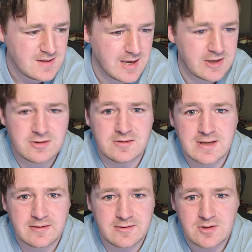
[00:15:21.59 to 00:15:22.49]
I couldn't
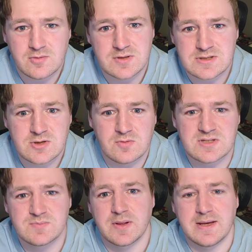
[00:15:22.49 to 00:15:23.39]
tell you who
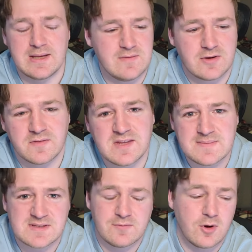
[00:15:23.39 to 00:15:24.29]
was playing, even on
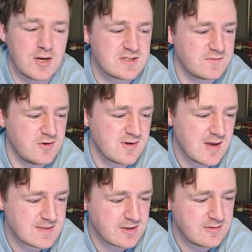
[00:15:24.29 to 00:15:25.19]
teams I've watched a few
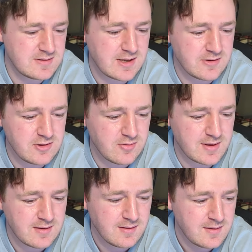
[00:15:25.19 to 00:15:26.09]
times. I couldn't tell you
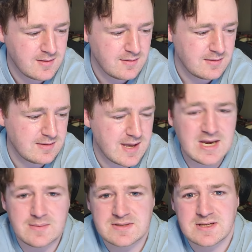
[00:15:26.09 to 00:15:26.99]
like
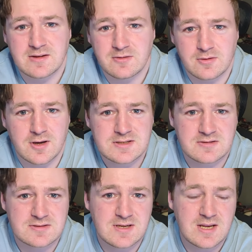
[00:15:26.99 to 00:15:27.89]
90% of the
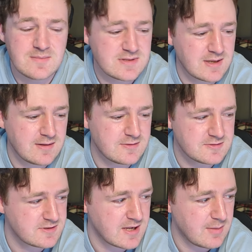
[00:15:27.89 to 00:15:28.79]
roster's names. Like, there's
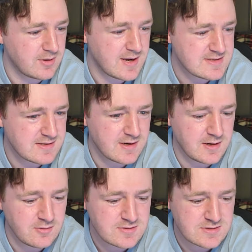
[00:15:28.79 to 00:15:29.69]
just a couple guys that I
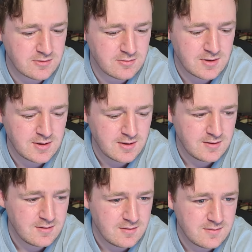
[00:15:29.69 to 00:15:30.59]
know, so
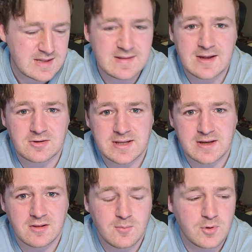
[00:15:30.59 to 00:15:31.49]
that'll
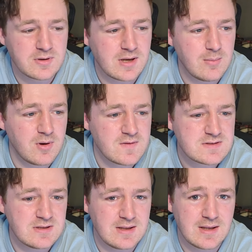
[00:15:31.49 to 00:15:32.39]
take a lot more time,
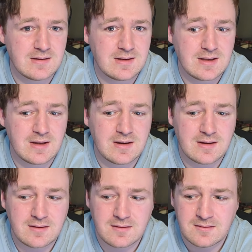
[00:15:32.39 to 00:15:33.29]
obviously, to get
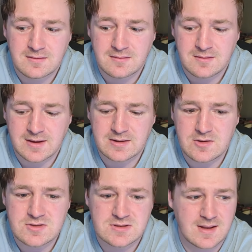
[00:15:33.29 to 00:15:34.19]

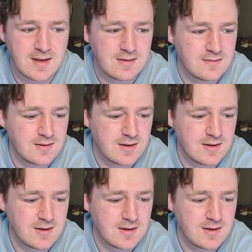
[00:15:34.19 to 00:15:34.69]
used to that.